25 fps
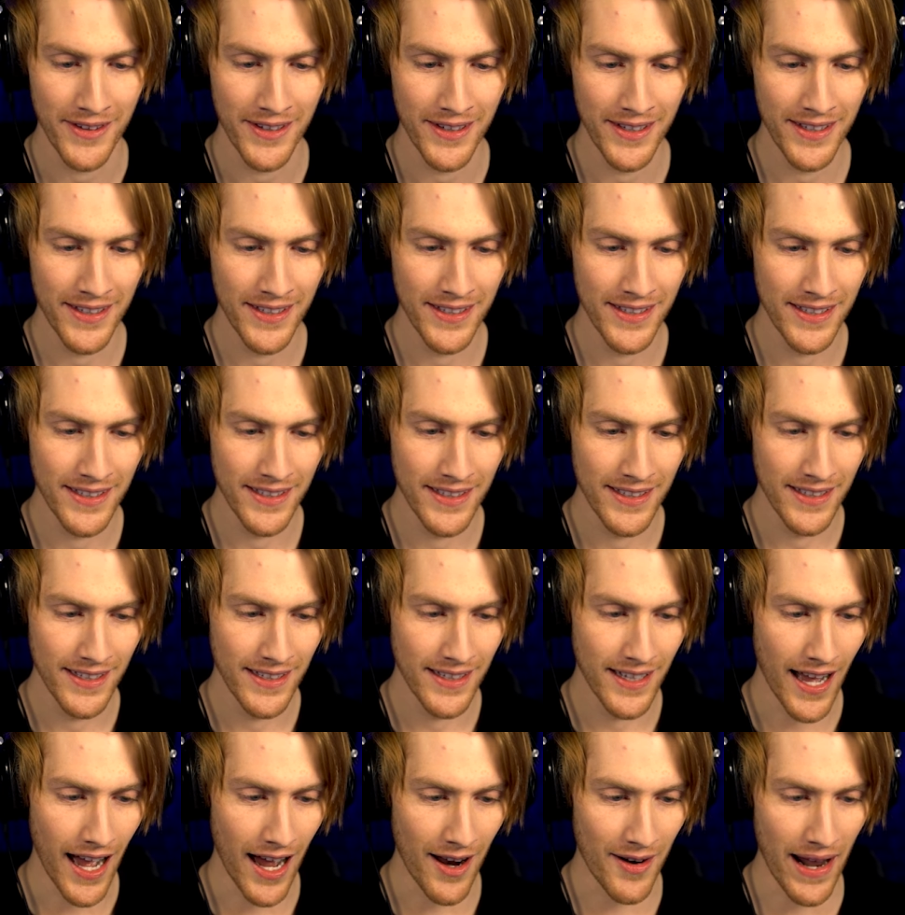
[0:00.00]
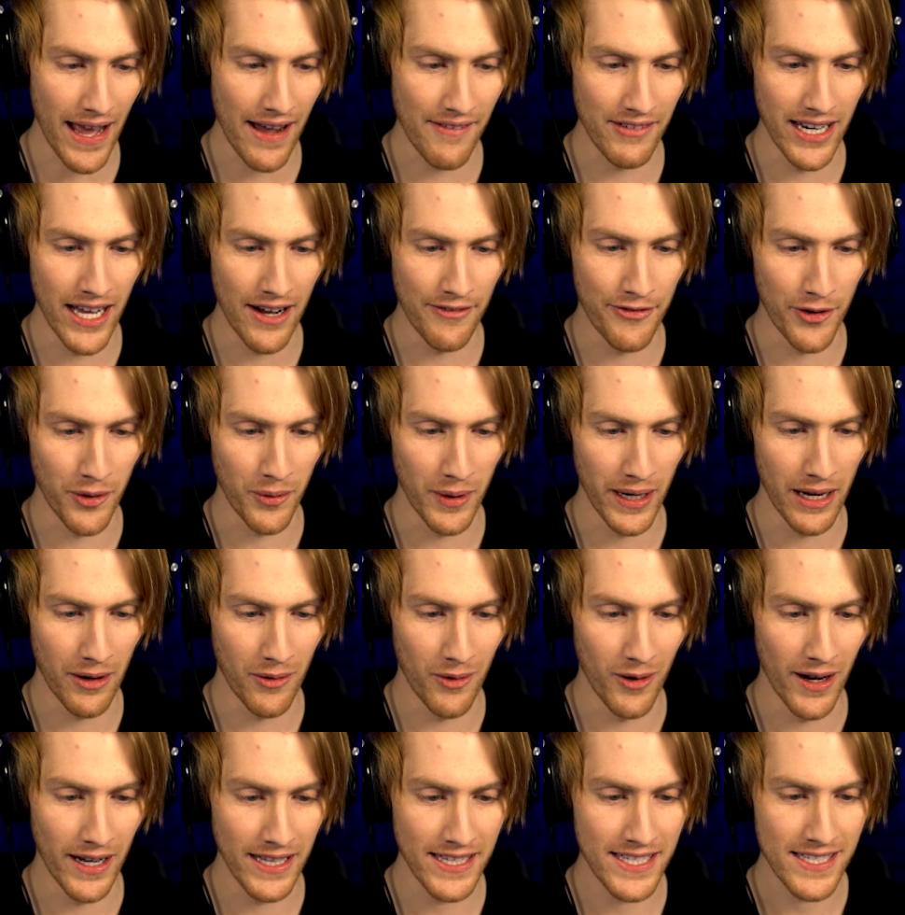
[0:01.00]
I don't have enough for what I
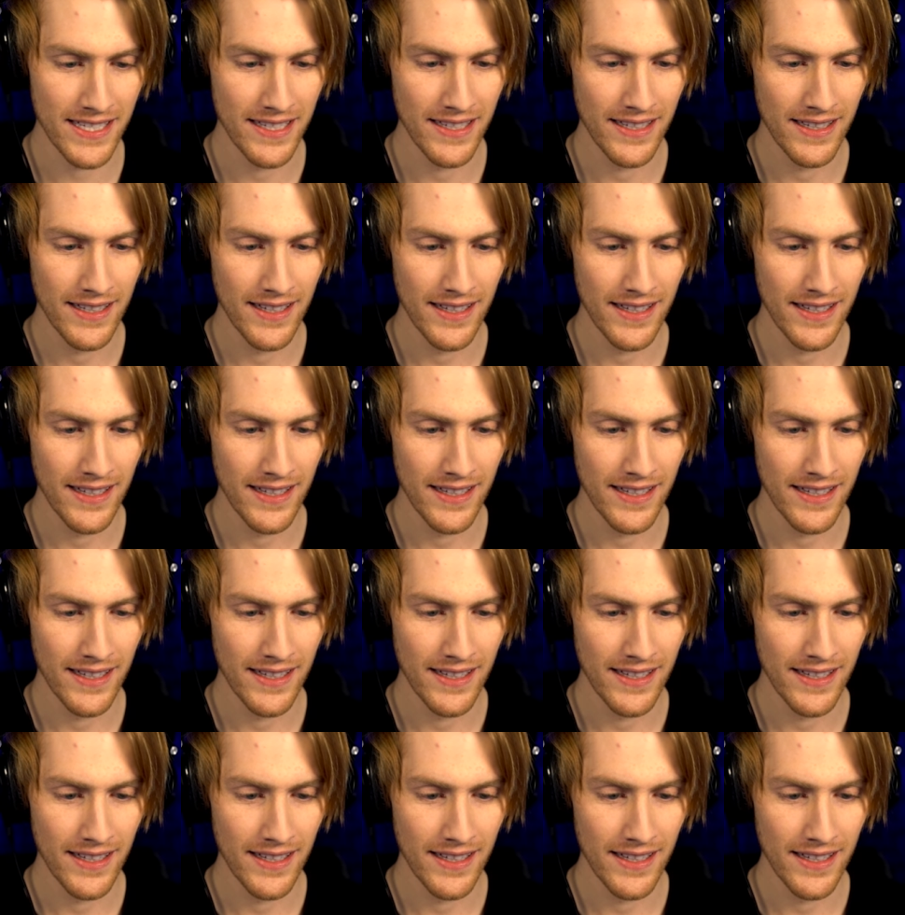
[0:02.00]
want.